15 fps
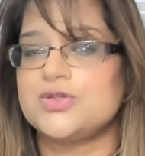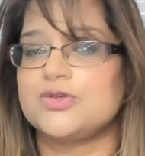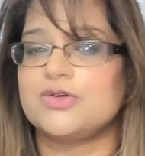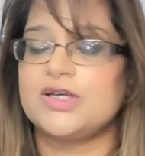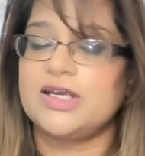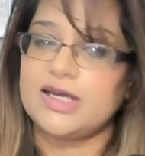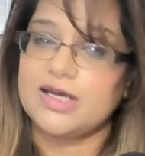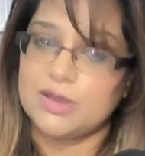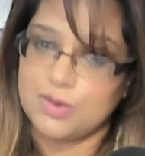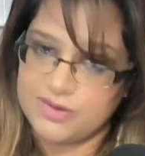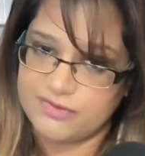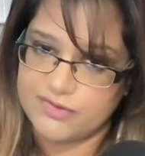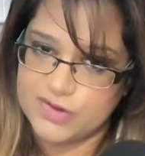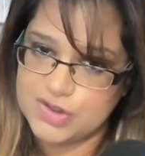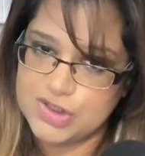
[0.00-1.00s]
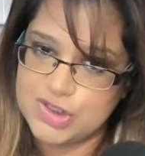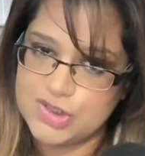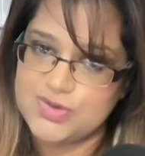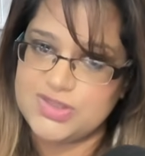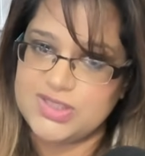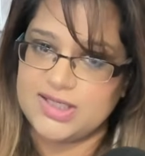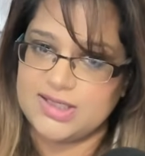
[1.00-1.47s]
However, Tuesday
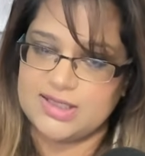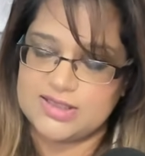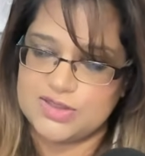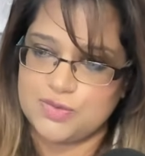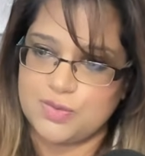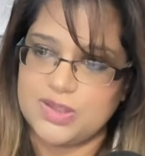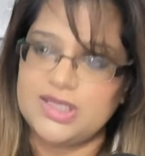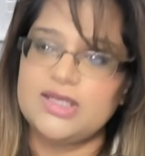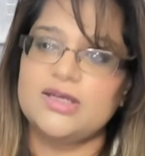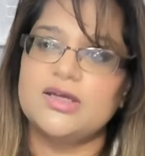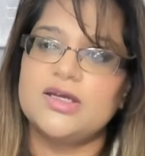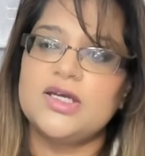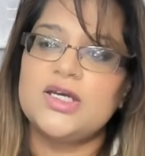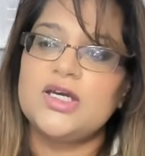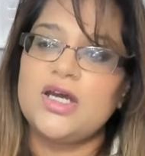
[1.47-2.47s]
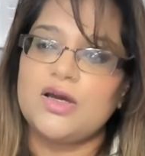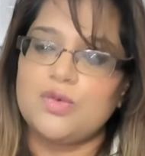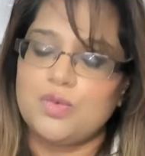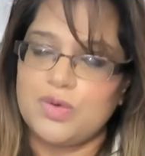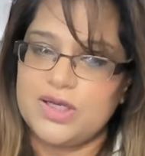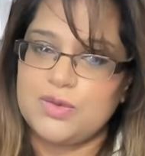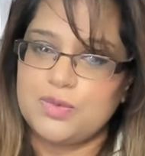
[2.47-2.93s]
next week, we
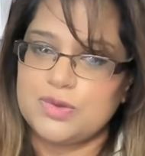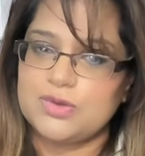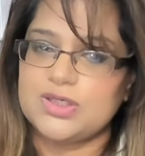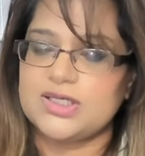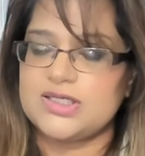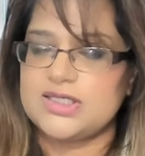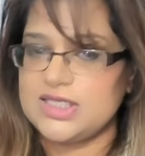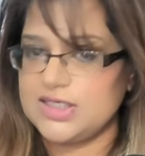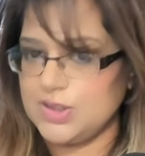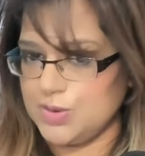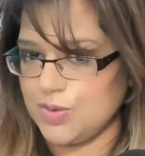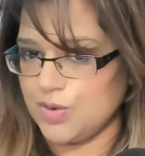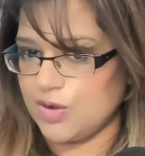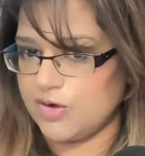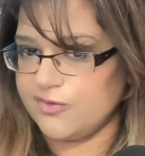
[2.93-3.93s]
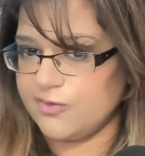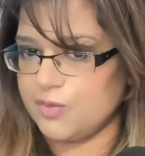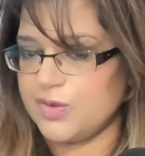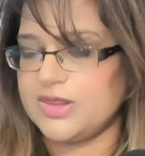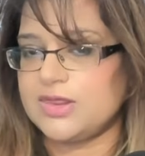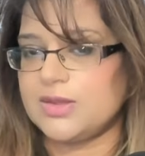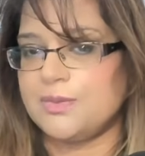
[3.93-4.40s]
will continue off with the
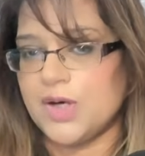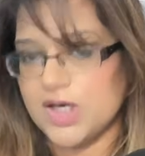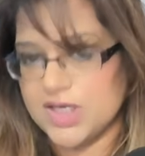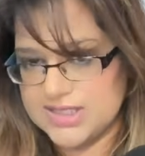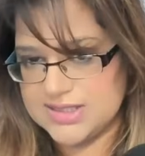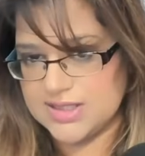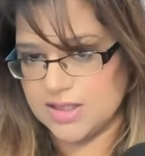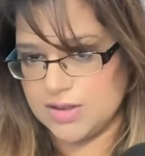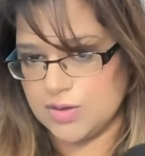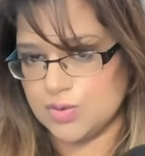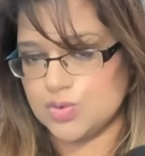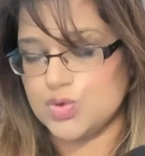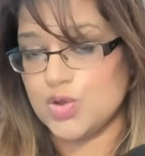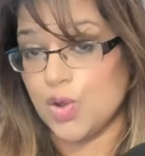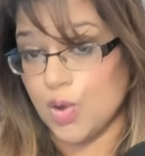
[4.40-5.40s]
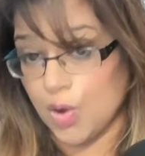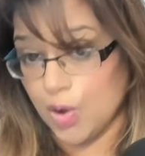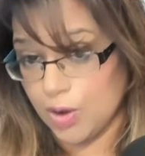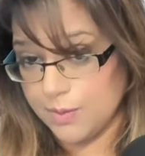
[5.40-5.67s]
Pi cycle top.